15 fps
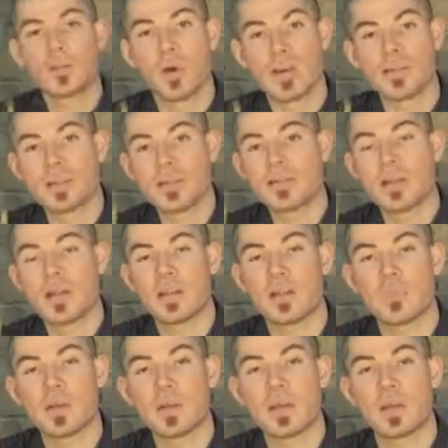So as I said
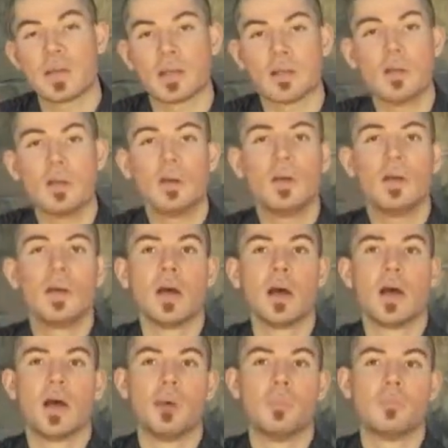at the beginning,
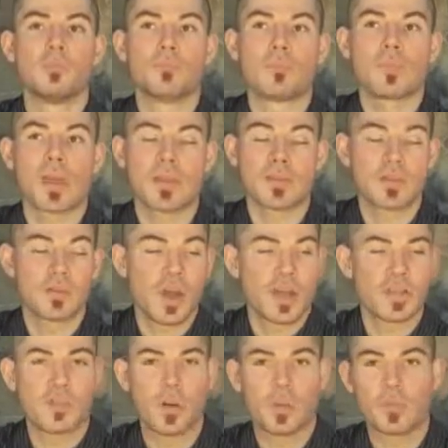as a
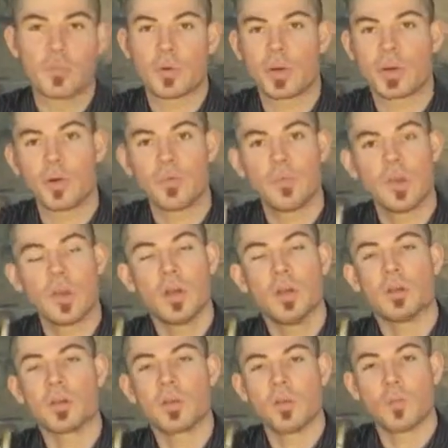jazz trumpet player,
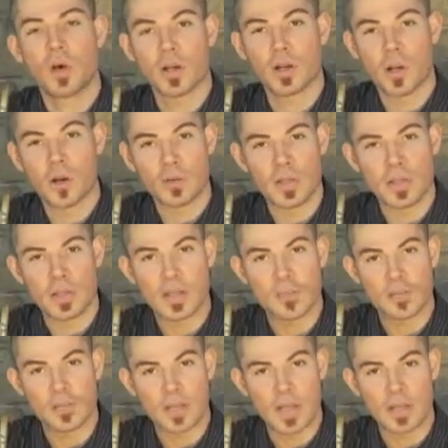you're going to want to know these
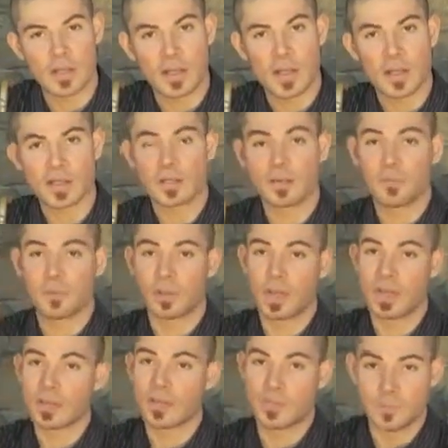different techniques,
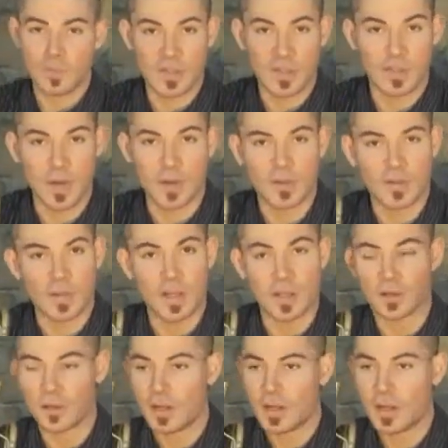plus some others
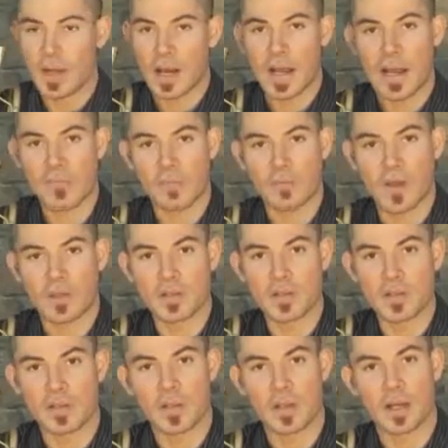that I haven't
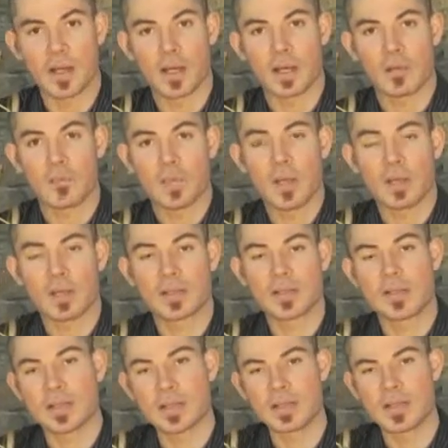mentioned,
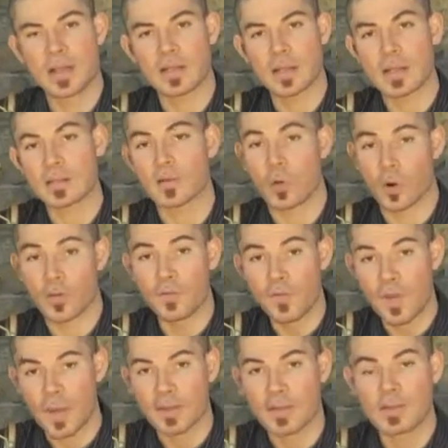because these techniques or
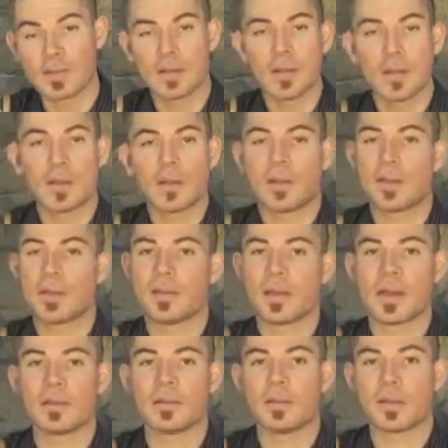effects,
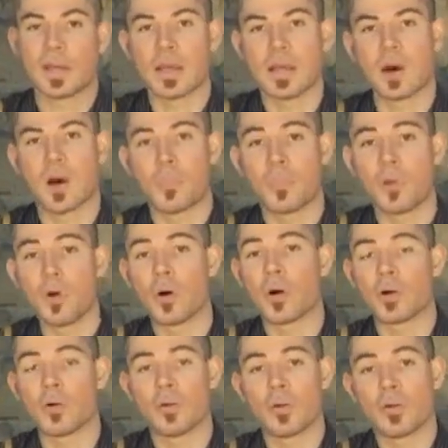they are
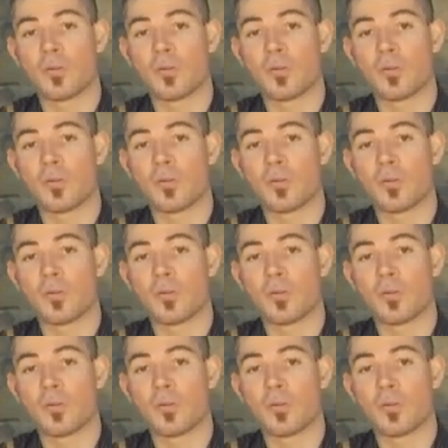born